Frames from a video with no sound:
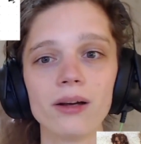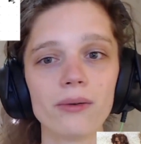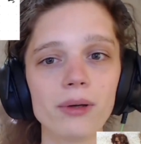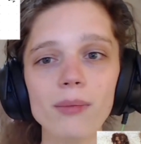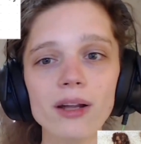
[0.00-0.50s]

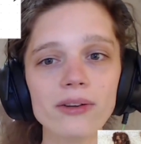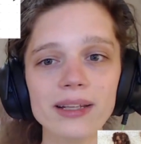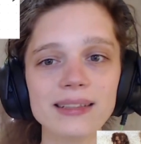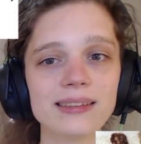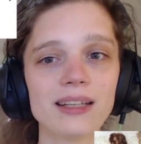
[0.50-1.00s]
We model
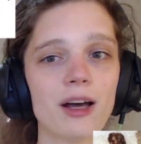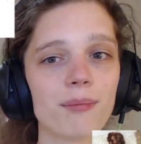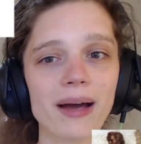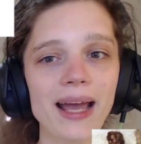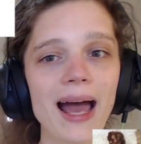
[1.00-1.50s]
this
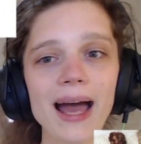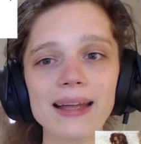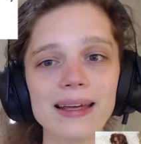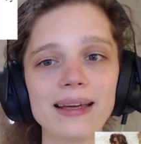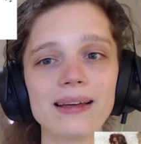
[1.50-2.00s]
by
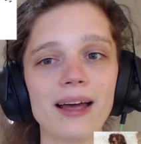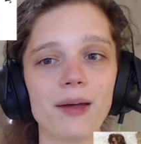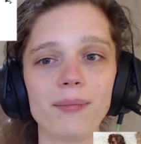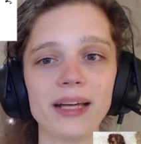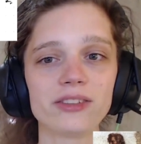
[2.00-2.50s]
adding a
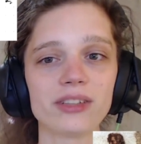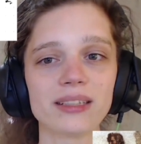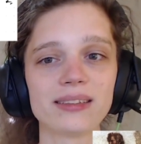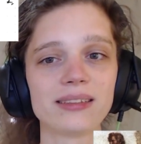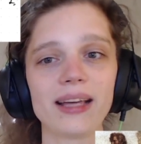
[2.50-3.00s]

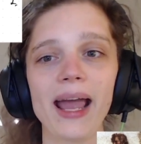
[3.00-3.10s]
matrix